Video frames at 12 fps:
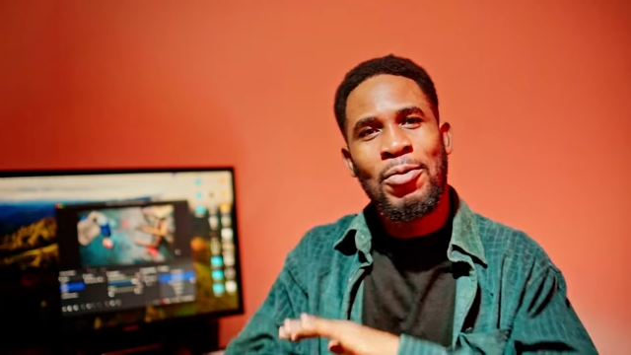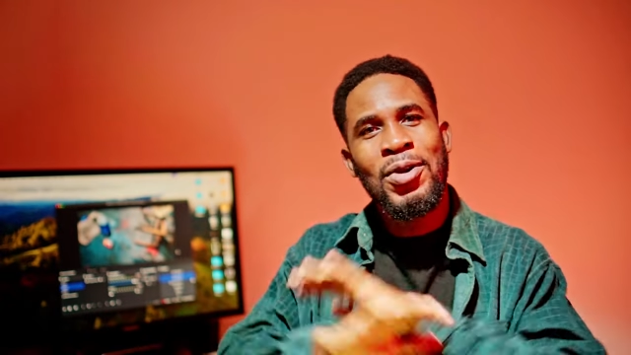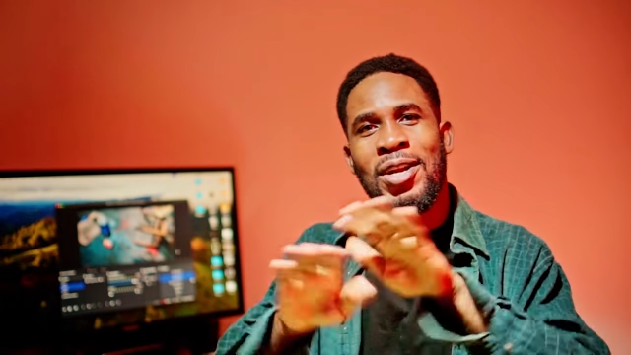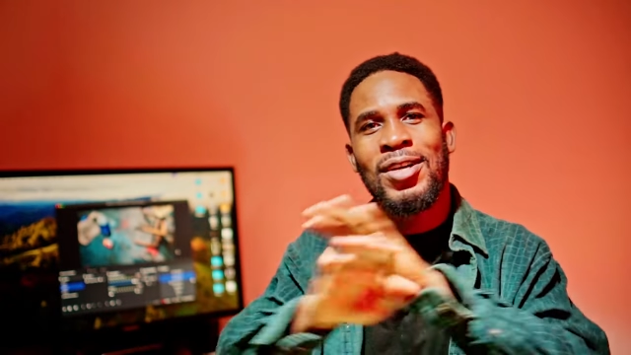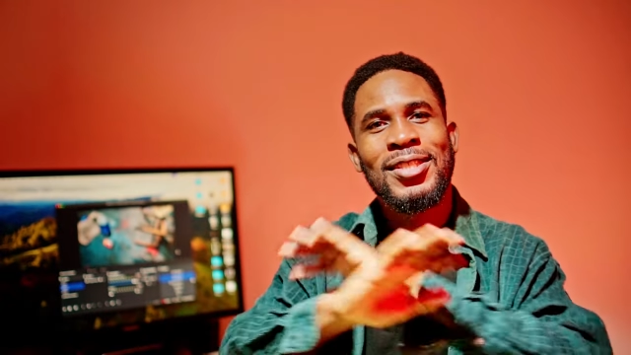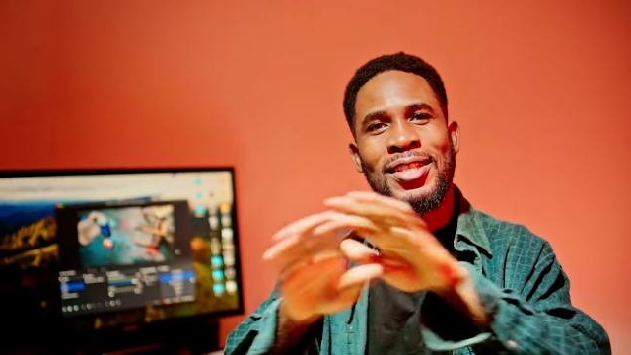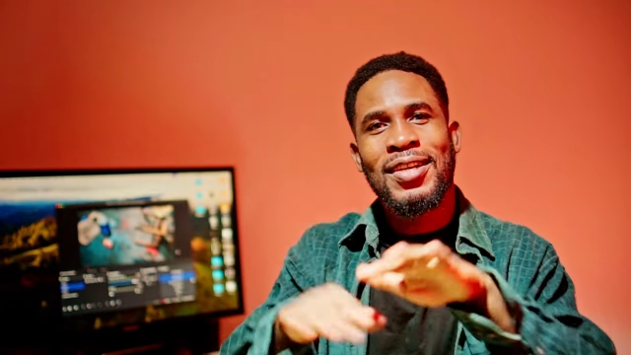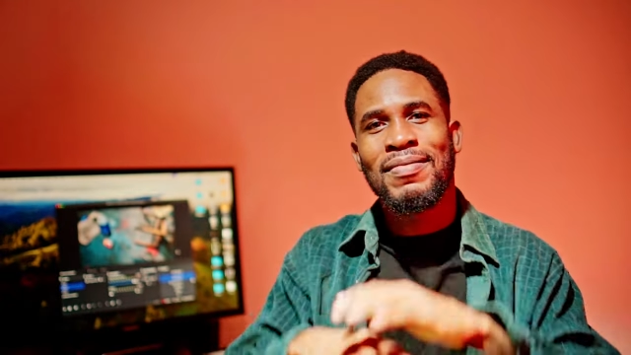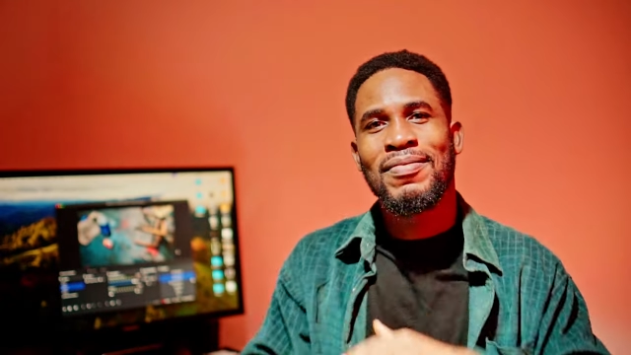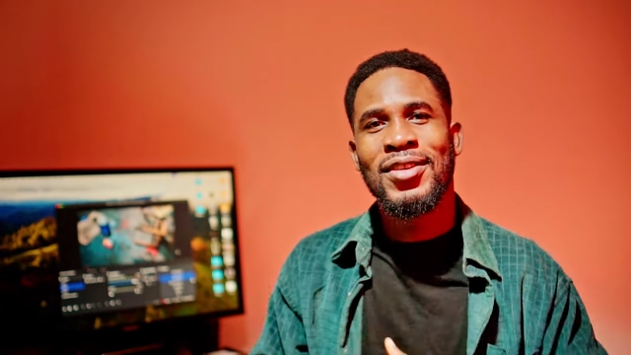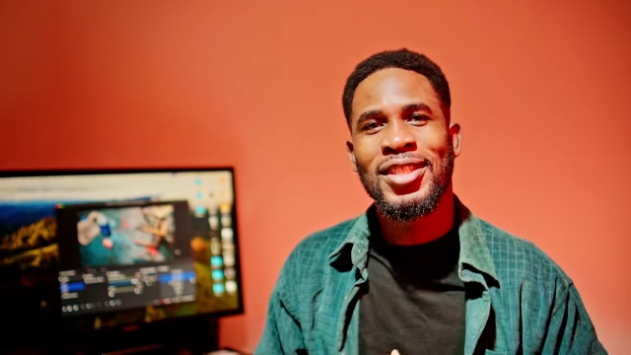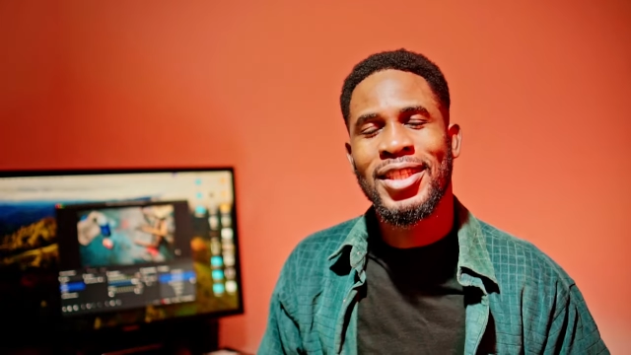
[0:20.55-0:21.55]
We don't
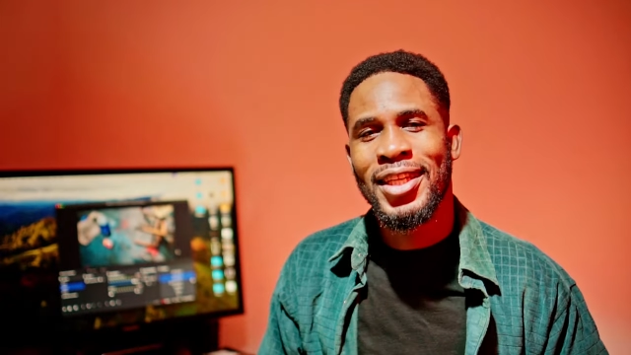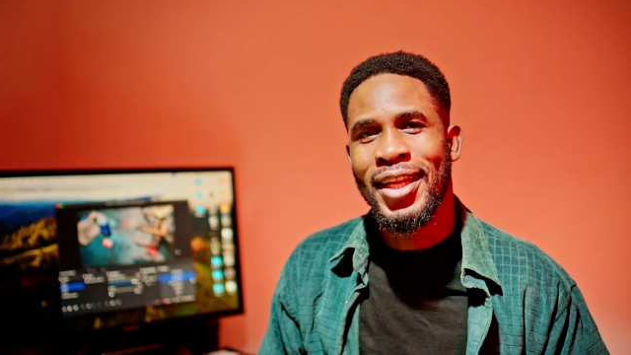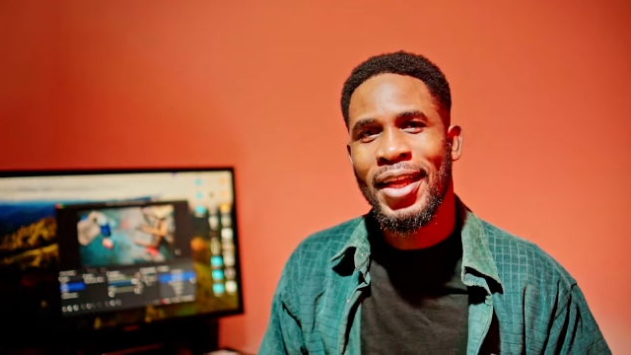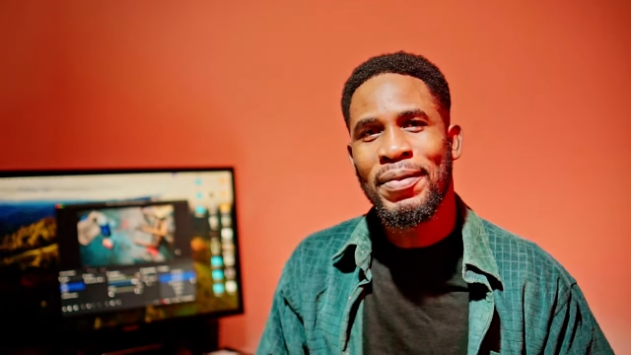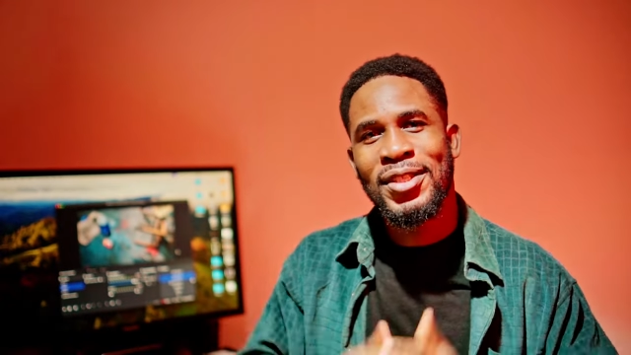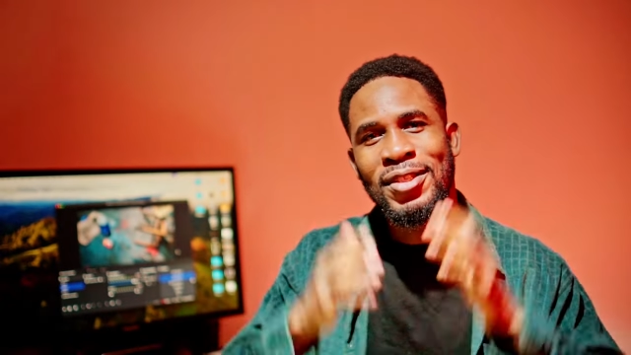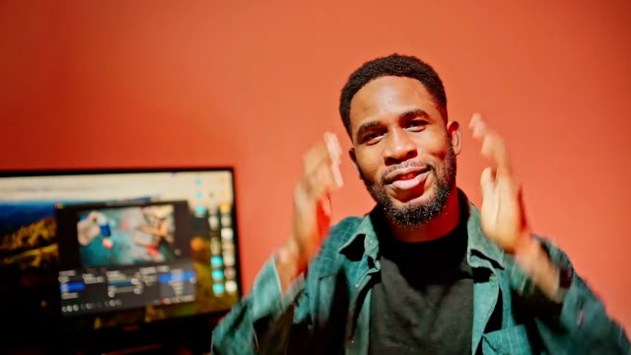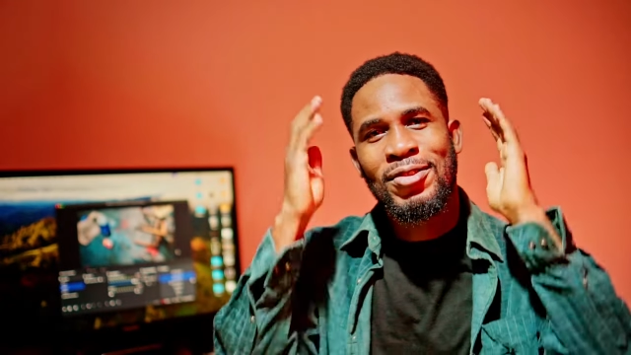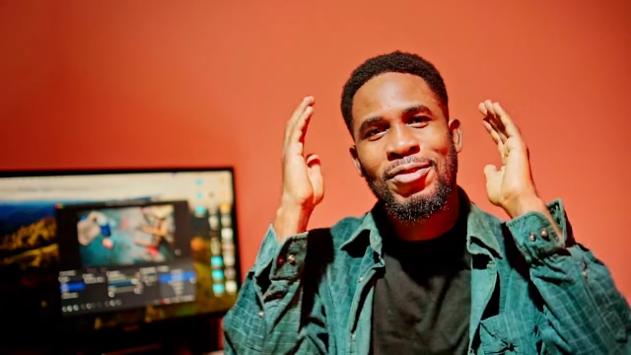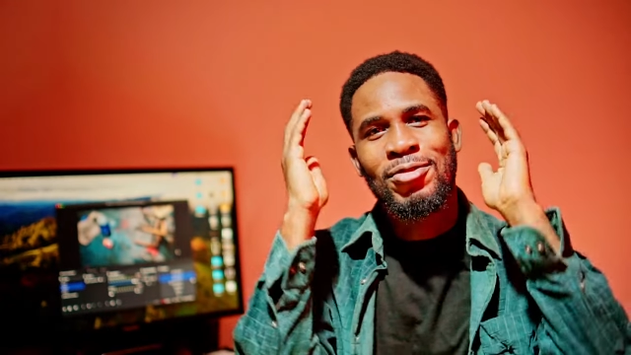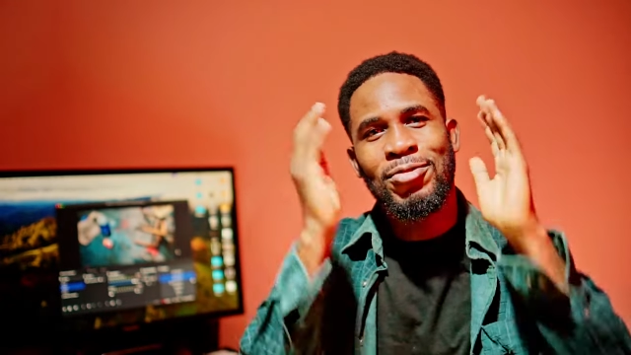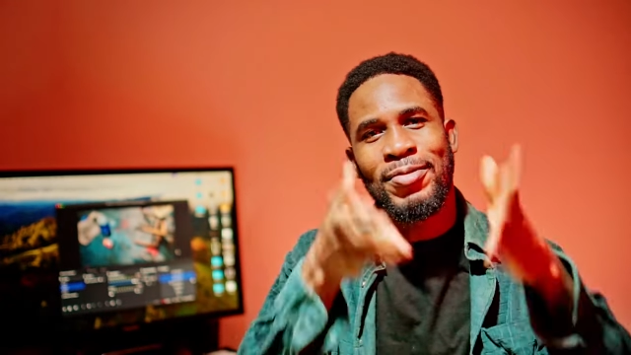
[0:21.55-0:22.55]
talk much here. We
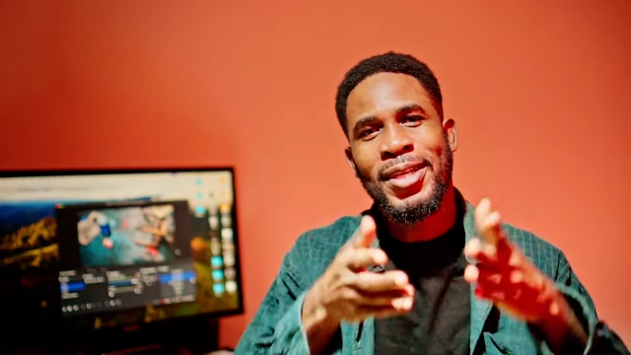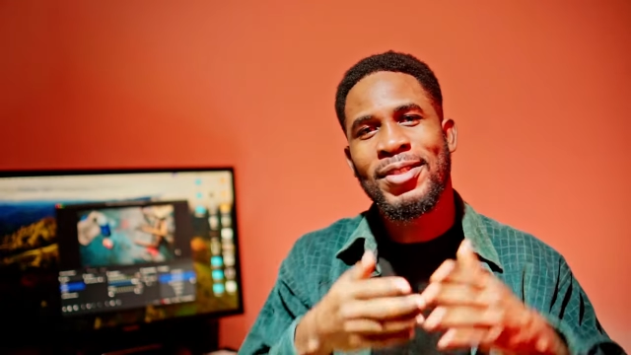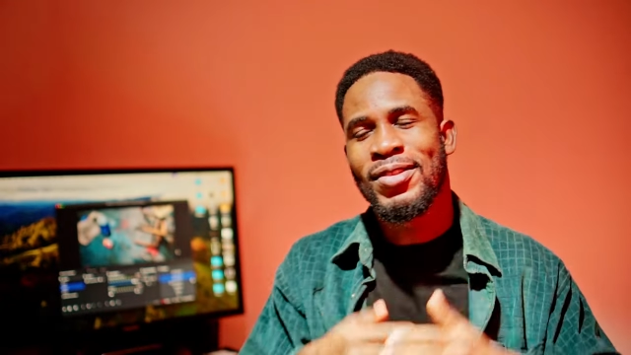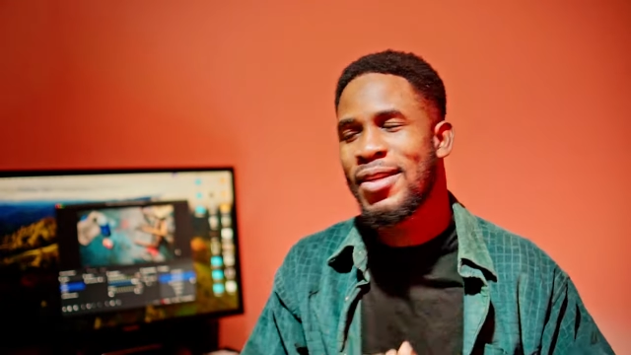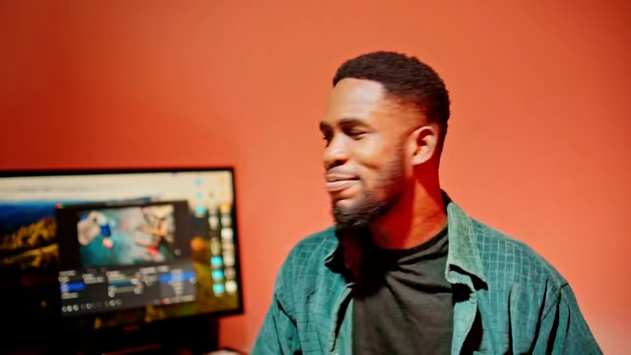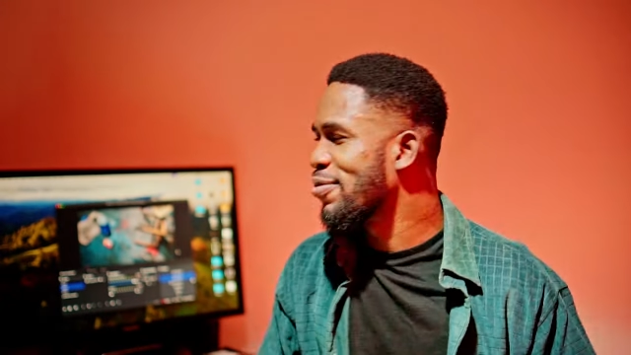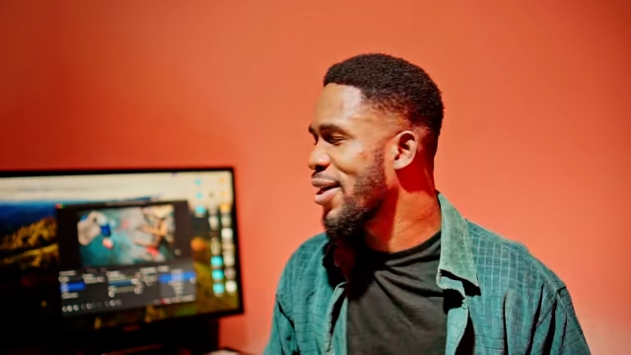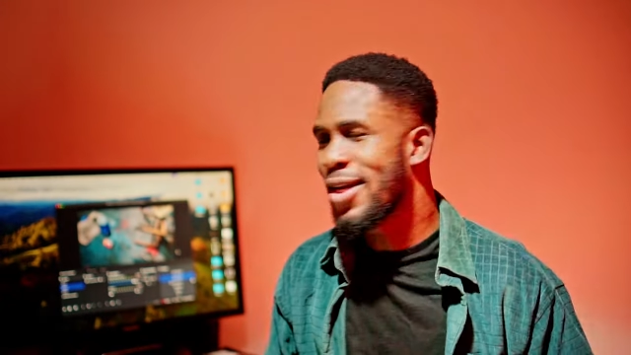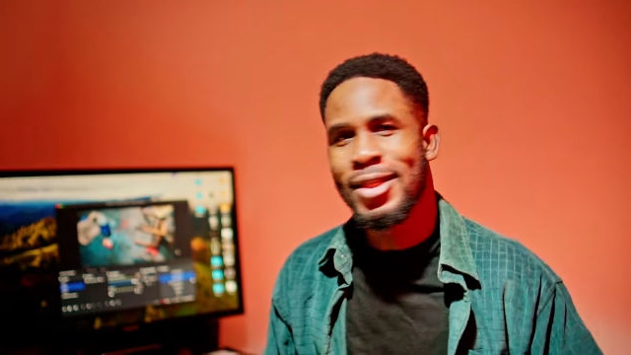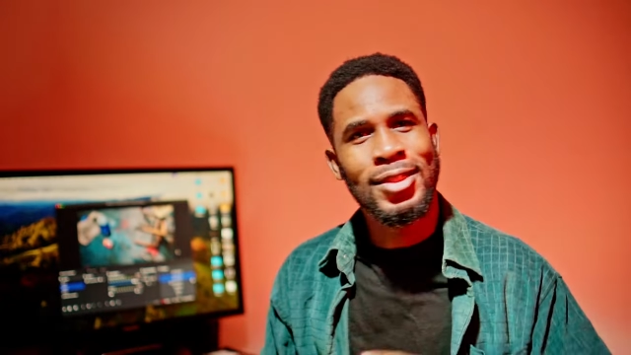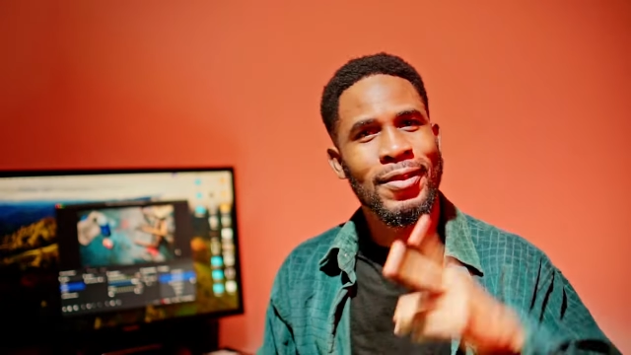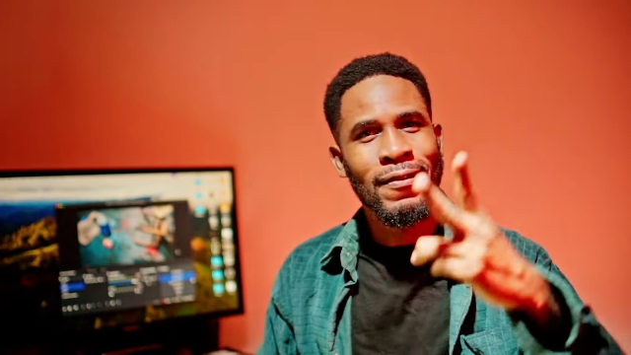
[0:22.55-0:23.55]
just go straight to the point.